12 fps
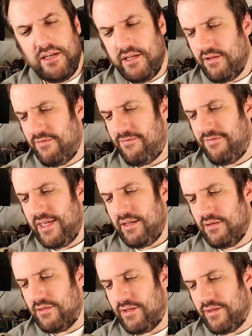you're going to
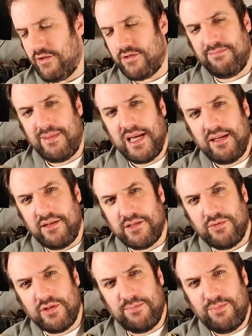feel that those
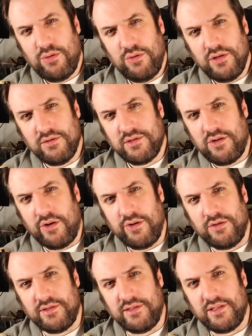magnets want to pull those
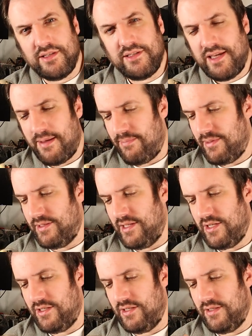coils into set
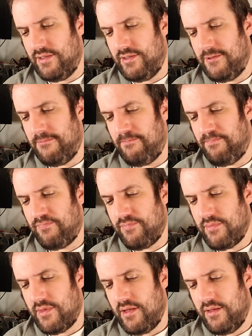positions.
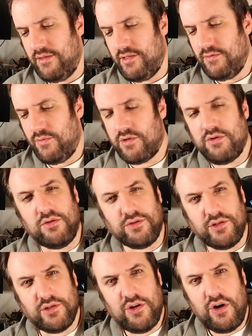And this is what
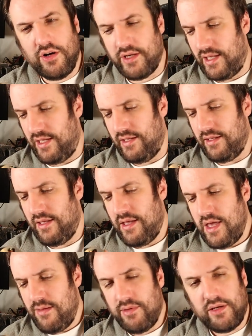causes cogging,
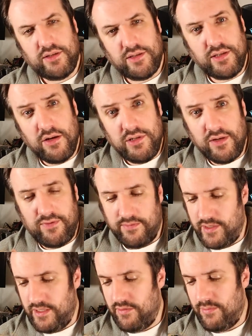because it's no different
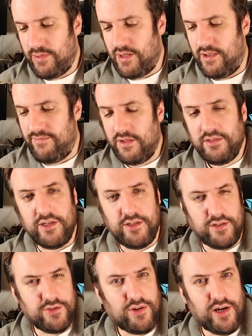when you apply voltage
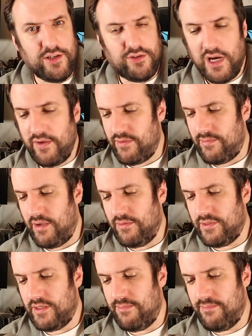and try and drive the
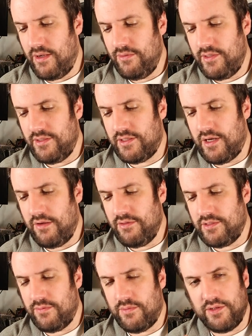motor. The motor is going
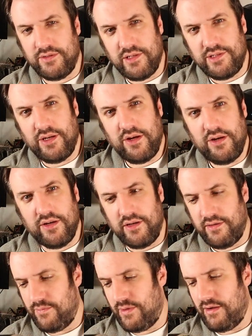to want to
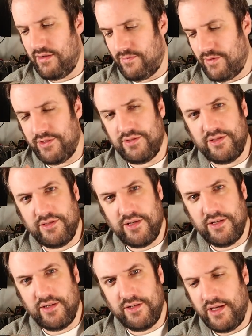turn where it wants to
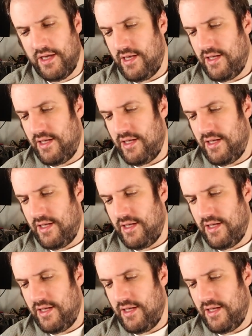turn